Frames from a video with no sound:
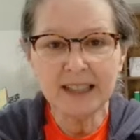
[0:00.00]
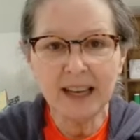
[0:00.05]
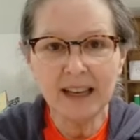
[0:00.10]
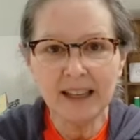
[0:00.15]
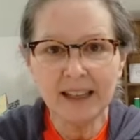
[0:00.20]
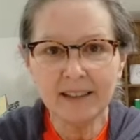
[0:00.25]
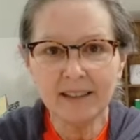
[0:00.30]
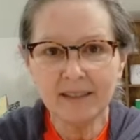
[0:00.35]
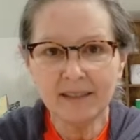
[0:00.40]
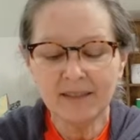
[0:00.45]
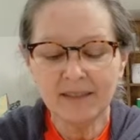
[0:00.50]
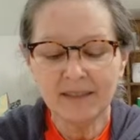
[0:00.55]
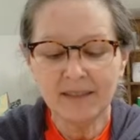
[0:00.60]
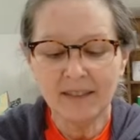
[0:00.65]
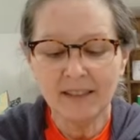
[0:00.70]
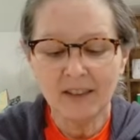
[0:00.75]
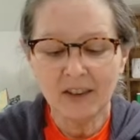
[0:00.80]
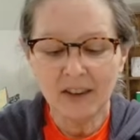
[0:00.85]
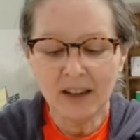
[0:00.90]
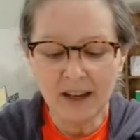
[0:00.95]
done
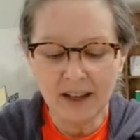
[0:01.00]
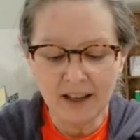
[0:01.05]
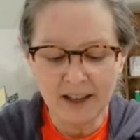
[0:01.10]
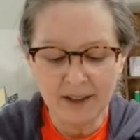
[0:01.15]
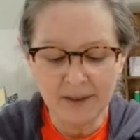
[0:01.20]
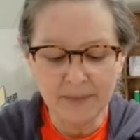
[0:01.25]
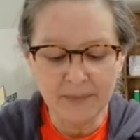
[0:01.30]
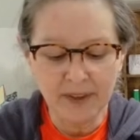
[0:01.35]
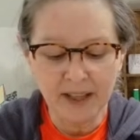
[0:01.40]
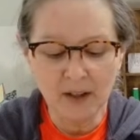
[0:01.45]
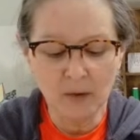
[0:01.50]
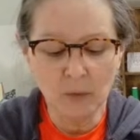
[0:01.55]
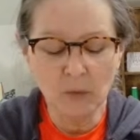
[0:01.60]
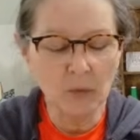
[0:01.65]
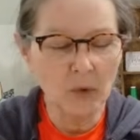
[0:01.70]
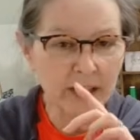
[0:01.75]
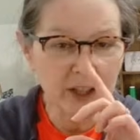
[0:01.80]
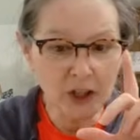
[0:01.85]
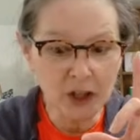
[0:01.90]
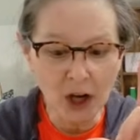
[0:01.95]
in
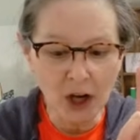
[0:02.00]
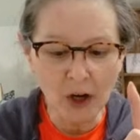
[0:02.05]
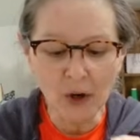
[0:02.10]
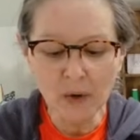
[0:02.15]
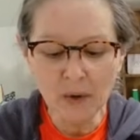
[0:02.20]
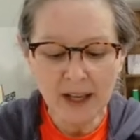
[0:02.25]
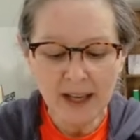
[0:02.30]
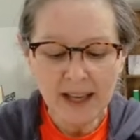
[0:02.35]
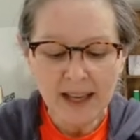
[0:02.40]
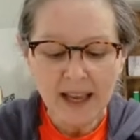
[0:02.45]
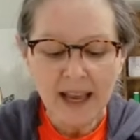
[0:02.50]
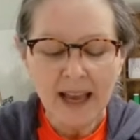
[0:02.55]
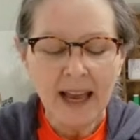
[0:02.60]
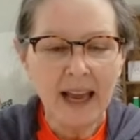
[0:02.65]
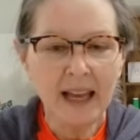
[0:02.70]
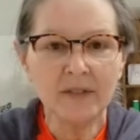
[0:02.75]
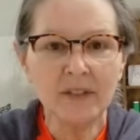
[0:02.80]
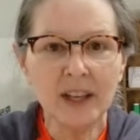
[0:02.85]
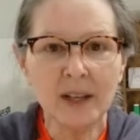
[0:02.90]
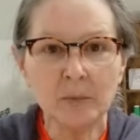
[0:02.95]
one go,
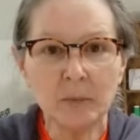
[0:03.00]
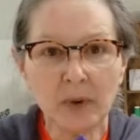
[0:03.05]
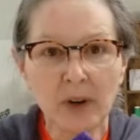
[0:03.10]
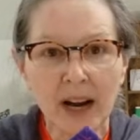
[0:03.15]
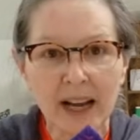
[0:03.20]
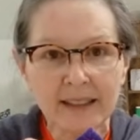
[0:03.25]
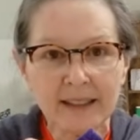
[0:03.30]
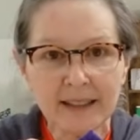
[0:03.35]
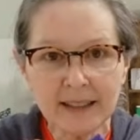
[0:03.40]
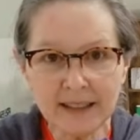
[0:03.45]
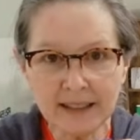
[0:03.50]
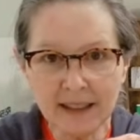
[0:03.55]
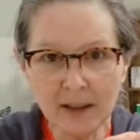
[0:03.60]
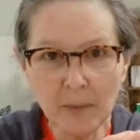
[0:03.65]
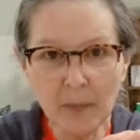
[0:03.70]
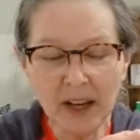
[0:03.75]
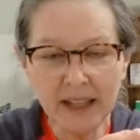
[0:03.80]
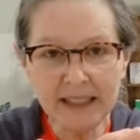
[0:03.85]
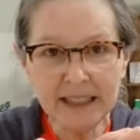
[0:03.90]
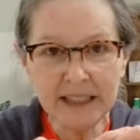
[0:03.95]
and then pressed the
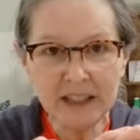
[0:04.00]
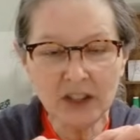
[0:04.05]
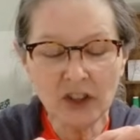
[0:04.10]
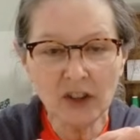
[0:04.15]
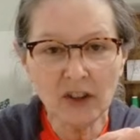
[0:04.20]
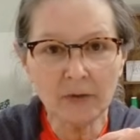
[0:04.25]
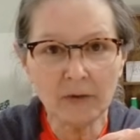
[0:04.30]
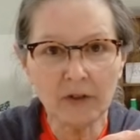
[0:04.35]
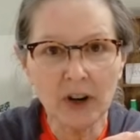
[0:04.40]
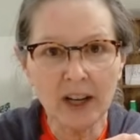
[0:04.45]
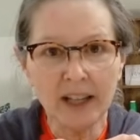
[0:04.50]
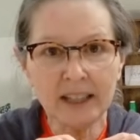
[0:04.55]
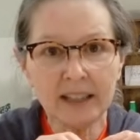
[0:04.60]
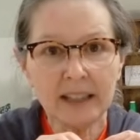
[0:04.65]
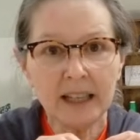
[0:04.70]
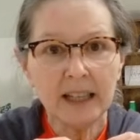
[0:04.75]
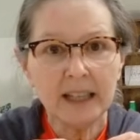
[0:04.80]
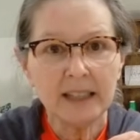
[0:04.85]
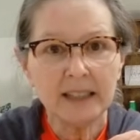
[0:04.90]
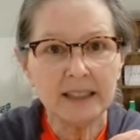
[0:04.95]
binding to the front,
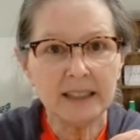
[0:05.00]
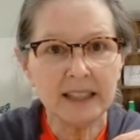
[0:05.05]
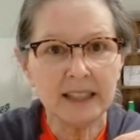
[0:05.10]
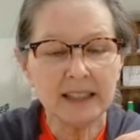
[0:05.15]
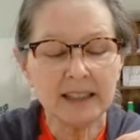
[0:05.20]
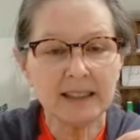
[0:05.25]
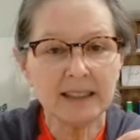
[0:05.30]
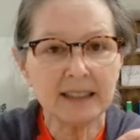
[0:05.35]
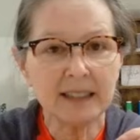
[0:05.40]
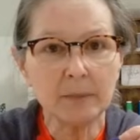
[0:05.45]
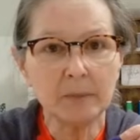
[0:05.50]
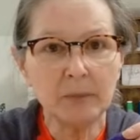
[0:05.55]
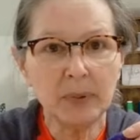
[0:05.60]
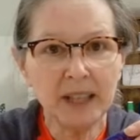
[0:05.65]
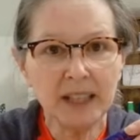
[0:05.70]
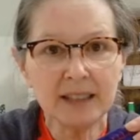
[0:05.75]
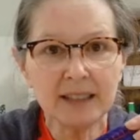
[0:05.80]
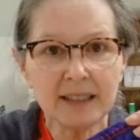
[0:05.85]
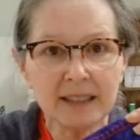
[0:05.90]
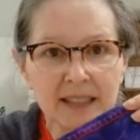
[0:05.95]
did some
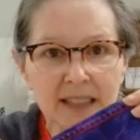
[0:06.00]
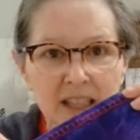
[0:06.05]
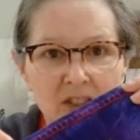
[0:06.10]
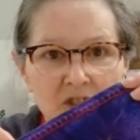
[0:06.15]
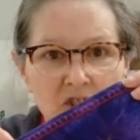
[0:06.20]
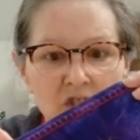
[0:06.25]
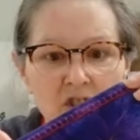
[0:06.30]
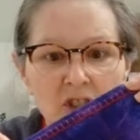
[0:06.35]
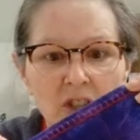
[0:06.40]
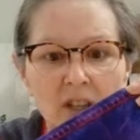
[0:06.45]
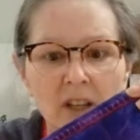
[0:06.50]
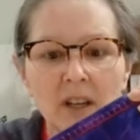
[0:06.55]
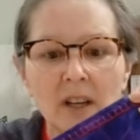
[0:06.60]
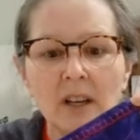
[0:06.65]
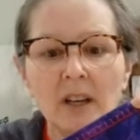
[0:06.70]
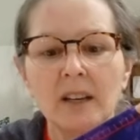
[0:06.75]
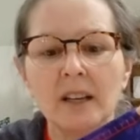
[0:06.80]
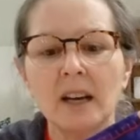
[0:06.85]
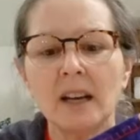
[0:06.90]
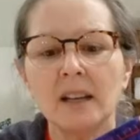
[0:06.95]
big stitch,
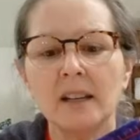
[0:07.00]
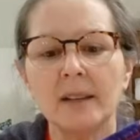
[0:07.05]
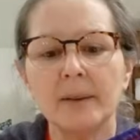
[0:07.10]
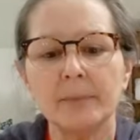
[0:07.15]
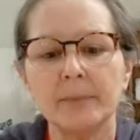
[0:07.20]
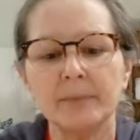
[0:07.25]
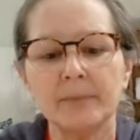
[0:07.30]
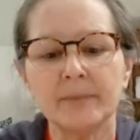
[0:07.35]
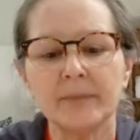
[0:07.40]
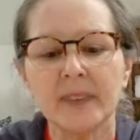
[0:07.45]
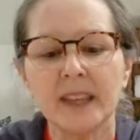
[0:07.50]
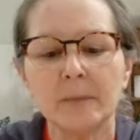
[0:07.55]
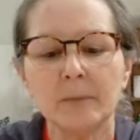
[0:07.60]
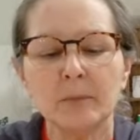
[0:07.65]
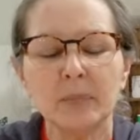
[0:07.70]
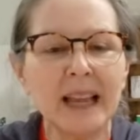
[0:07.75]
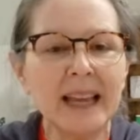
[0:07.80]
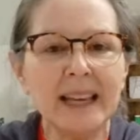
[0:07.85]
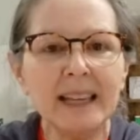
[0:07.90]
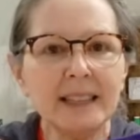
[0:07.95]

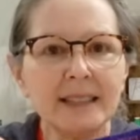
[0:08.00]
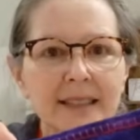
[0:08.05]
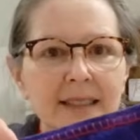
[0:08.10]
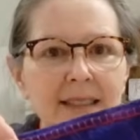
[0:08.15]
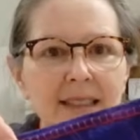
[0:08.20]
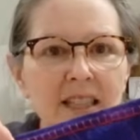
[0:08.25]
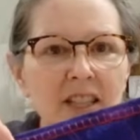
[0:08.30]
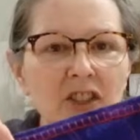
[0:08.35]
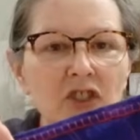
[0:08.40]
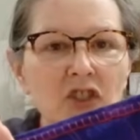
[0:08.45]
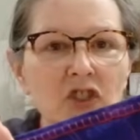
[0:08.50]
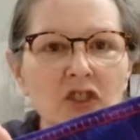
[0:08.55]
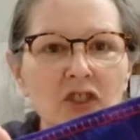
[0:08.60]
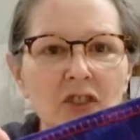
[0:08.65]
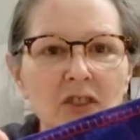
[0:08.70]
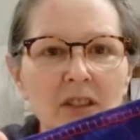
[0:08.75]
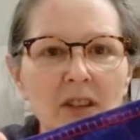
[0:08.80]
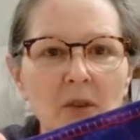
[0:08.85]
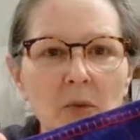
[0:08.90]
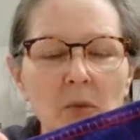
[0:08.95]
blanket stitch
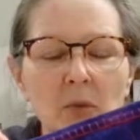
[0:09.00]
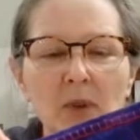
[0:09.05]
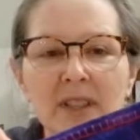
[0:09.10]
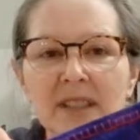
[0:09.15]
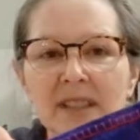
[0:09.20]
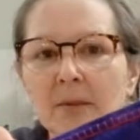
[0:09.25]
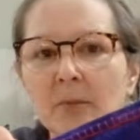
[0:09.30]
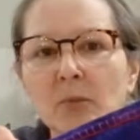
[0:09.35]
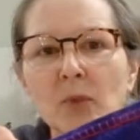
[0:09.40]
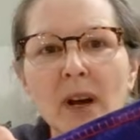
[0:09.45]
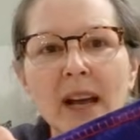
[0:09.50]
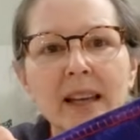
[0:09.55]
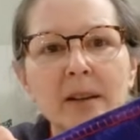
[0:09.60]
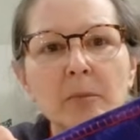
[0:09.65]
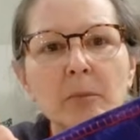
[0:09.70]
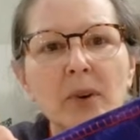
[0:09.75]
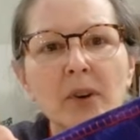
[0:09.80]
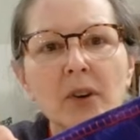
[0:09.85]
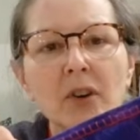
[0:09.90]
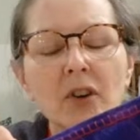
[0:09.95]
with some red
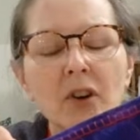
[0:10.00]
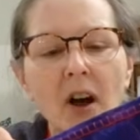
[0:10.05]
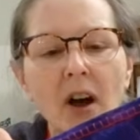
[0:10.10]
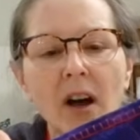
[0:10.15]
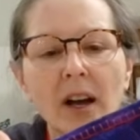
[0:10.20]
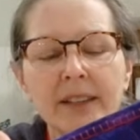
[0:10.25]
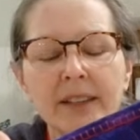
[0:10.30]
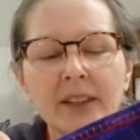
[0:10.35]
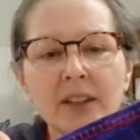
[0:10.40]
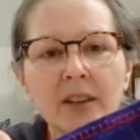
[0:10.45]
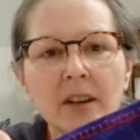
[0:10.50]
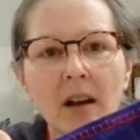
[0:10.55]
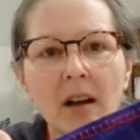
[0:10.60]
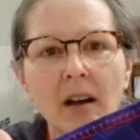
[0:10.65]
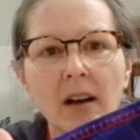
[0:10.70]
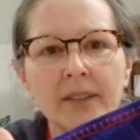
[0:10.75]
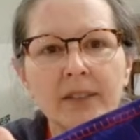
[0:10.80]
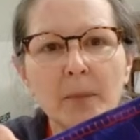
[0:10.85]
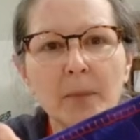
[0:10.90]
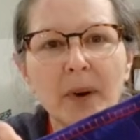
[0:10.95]
pearl cotton
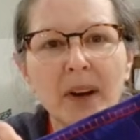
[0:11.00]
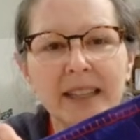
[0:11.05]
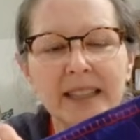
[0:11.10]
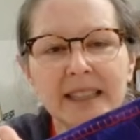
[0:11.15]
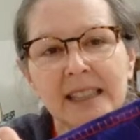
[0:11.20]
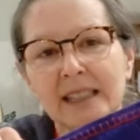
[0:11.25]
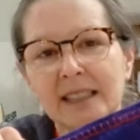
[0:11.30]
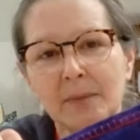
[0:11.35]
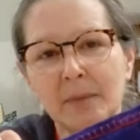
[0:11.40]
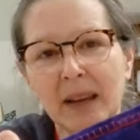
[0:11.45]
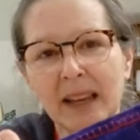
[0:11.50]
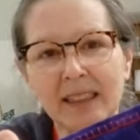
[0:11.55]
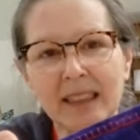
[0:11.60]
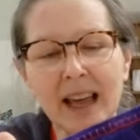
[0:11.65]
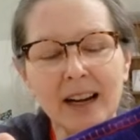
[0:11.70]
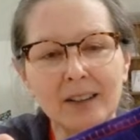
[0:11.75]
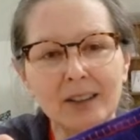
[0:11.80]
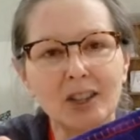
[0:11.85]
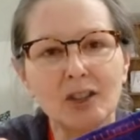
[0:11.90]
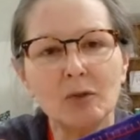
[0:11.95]
on the binding to make
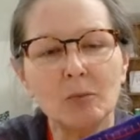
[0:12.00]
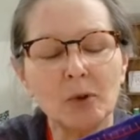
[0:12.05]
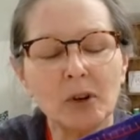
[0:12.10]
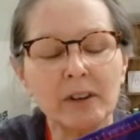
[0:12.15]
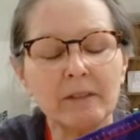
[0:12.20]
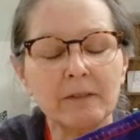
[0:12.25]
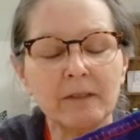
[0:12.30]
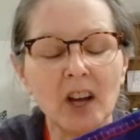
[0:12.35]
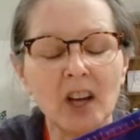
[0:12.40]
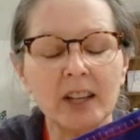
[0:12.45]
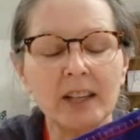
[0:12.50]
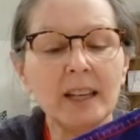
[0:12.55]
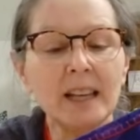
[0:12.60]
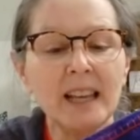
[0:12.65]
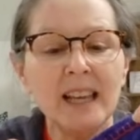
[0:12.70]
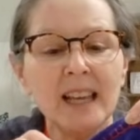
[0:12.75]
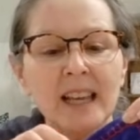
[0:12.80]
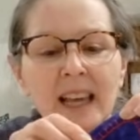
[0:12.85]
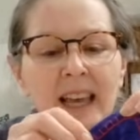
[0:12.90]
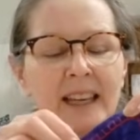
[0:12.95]
that a little more fun
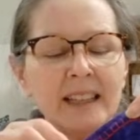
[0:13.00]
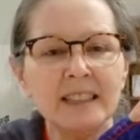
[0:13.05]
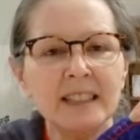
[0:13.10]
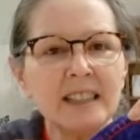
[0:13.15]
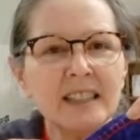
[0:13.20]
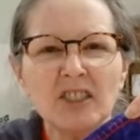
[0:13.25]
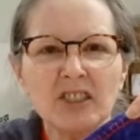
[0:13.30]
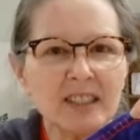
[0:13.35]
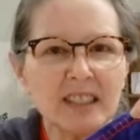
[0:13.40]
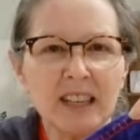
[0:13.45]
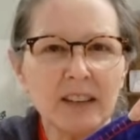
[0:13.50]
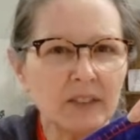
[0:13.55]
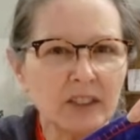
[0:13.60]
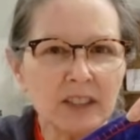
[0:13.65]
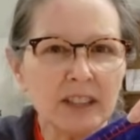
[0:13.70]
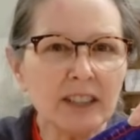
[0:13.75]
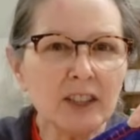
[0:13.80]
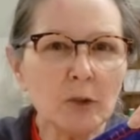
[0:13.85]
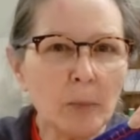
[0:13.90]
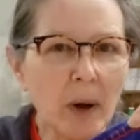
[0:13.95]
and to just give a
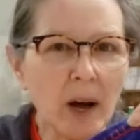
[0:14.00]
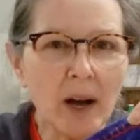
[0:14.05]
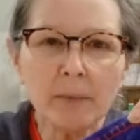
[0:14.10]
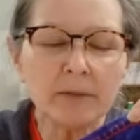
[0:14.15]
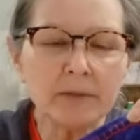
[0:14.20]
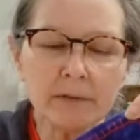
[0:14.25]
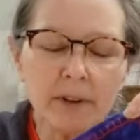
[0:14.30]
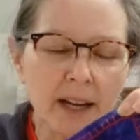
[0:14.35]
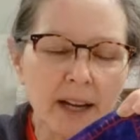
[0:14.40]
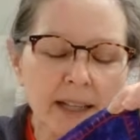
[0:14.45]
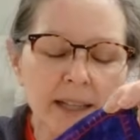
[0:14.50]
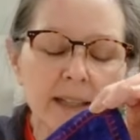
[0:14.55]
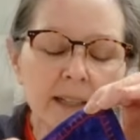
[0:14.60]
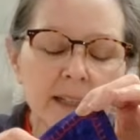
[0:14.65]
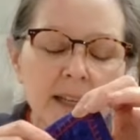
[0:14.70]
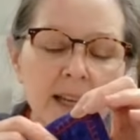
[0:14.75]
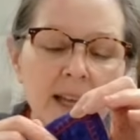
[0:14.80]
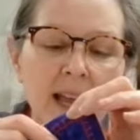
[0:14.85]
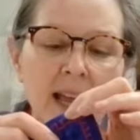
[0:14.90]
little pop of red.